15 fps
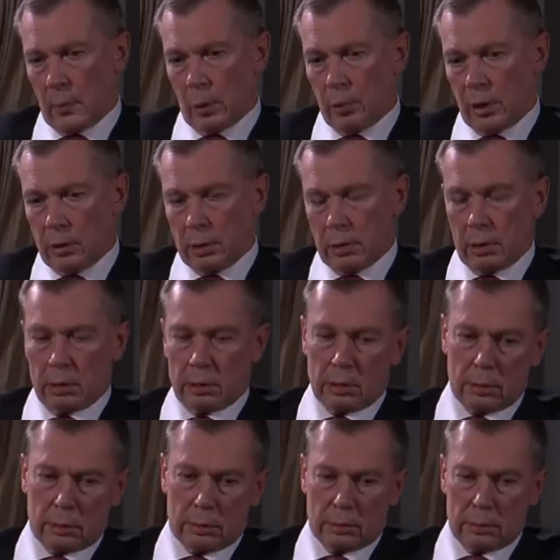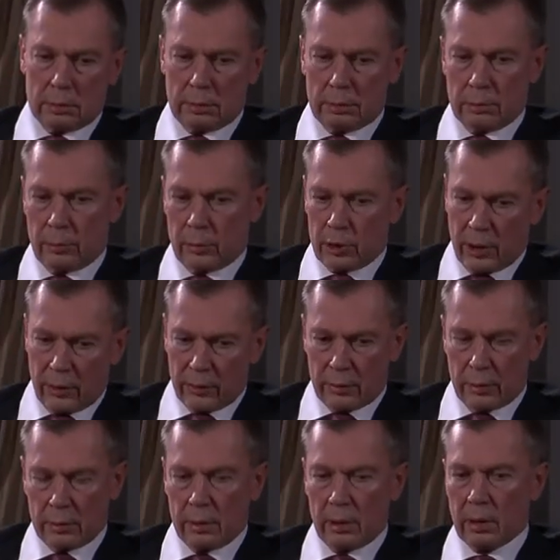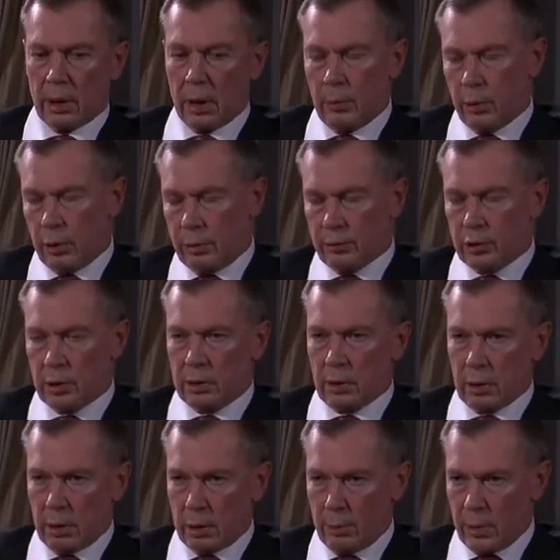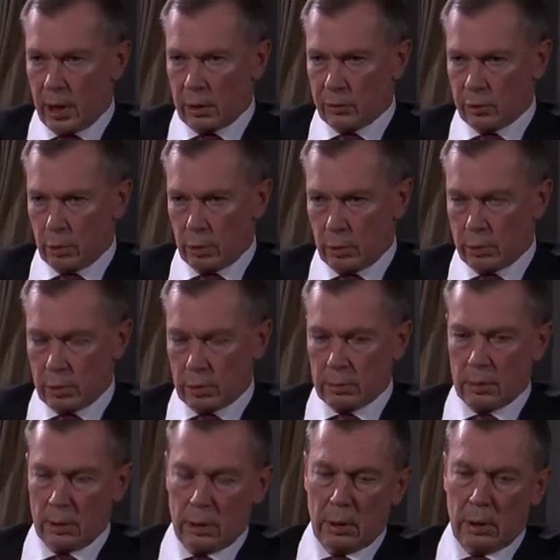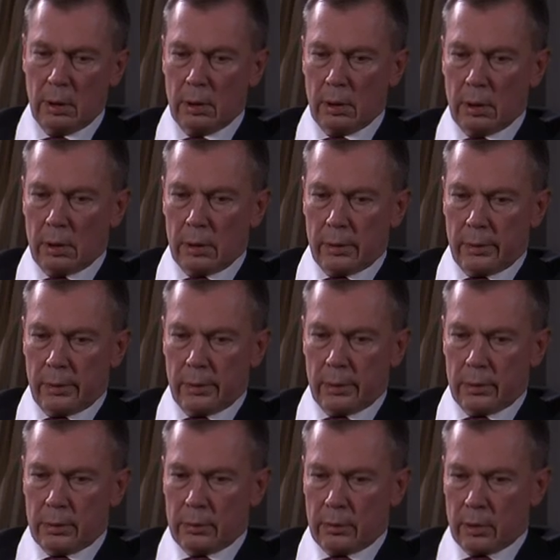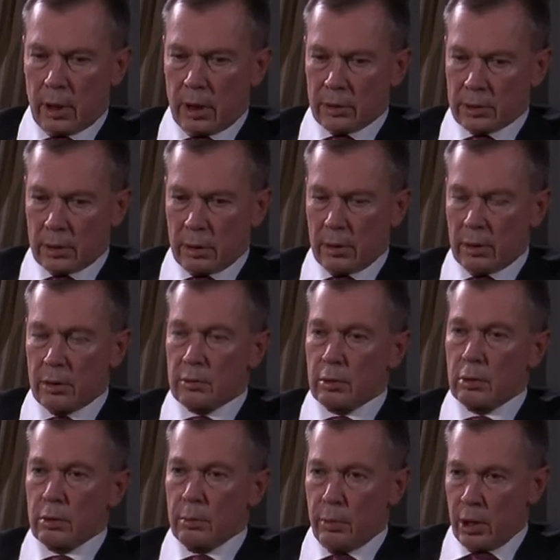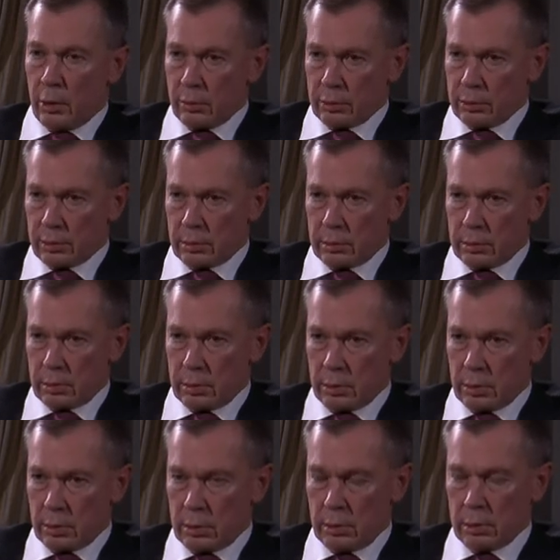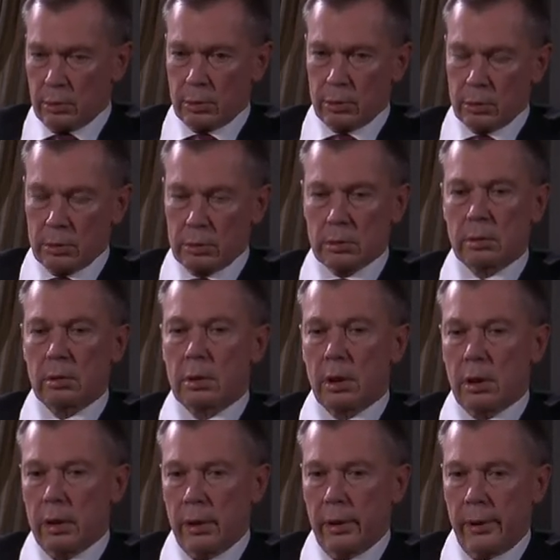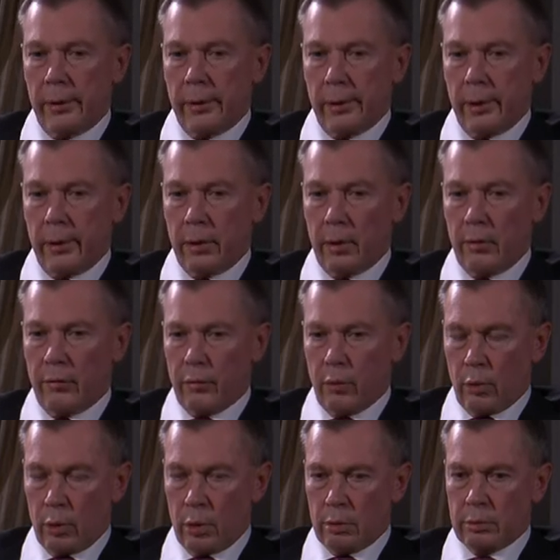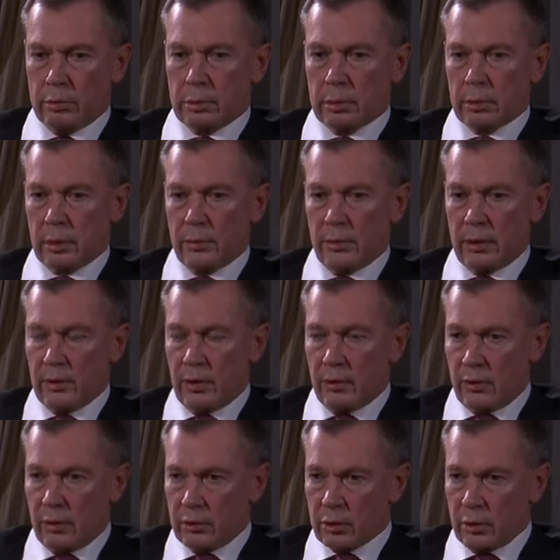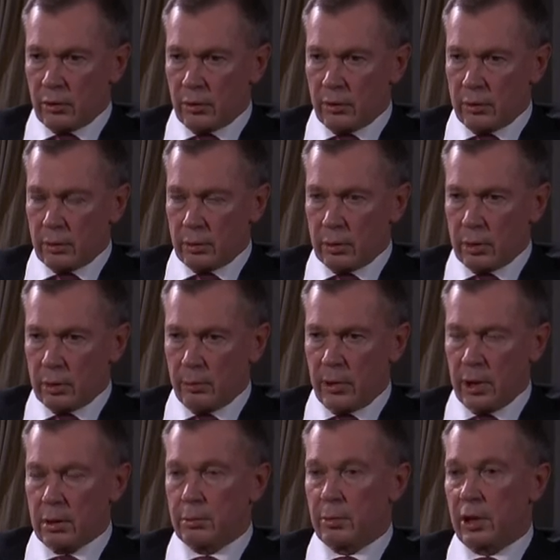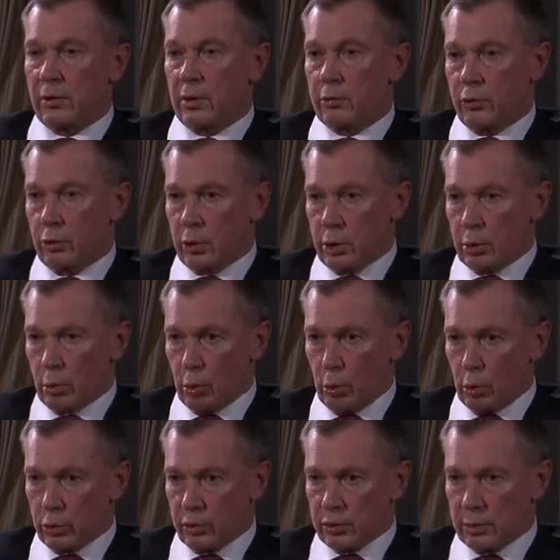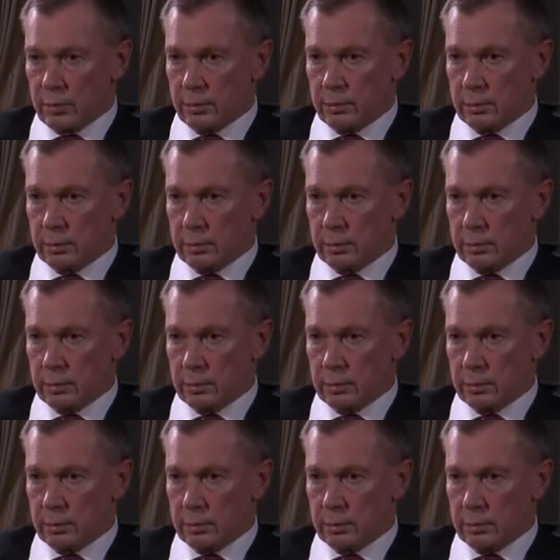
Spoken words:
Well, just a couple of general remarks also. Russia is not bound to follow the decisions made by the foreign courts.